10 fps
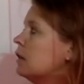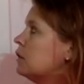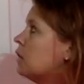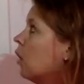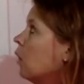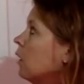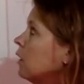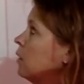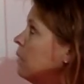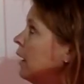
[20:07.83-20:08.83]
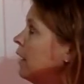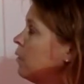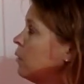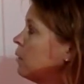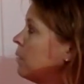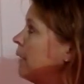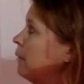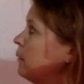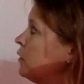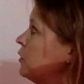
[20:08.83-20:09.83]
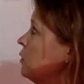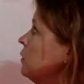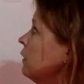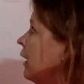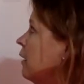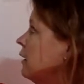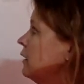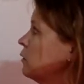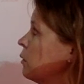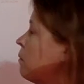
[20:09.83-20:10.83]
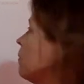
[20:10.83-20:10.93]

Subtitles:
So you may have a word problem or two that deals with